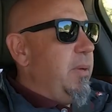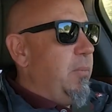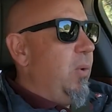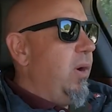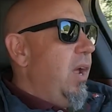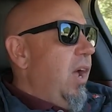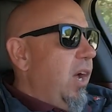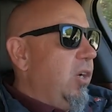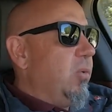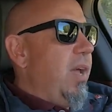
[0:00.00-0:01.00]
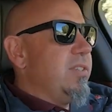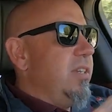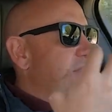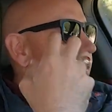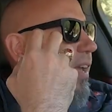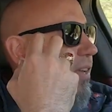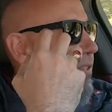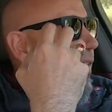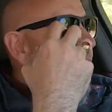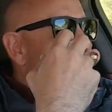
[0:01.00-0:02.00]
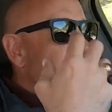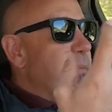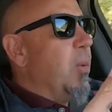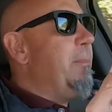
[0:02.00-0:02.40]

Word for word: bit more aggressive and has a few more